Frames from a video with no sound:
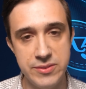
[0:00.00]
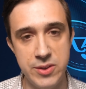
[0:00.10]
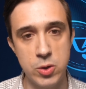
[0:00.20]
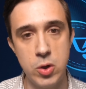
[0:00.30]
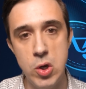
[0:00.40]

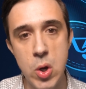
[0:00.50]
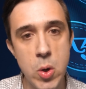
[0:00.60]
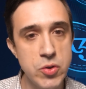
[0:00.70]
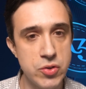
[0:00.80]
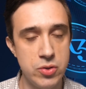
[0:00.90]
They're
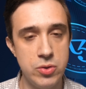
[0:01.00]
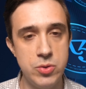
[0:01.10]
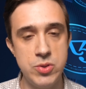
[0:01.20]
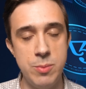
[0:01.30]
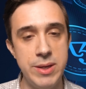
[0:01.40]
close
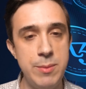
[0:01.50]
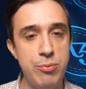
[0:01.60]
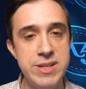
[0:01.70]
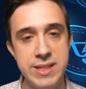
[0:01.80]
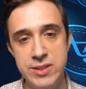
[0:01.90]
to the money
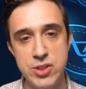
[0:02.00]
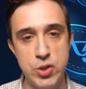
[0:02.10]
printing.